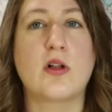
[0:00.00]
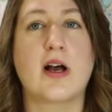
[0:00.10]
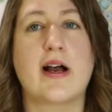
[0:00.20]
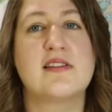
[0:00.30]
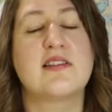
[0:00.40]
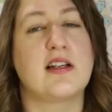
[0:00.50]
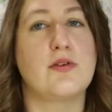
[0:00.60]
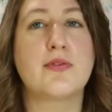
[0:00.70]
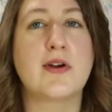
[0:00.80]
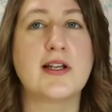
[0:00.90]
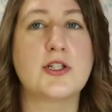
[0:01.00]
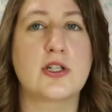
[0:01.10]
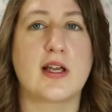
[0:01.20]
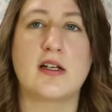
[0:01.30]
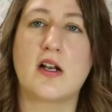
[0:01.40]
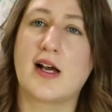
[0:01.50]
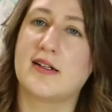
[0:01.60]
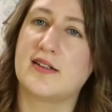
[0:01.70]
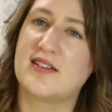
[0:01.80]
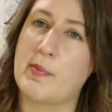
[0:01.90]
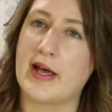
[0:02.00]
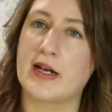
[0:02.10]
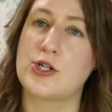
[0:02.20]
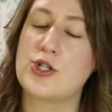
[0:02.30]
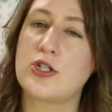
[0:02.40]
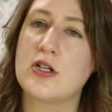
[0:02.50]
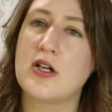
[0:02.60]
I studied French and not Spanish.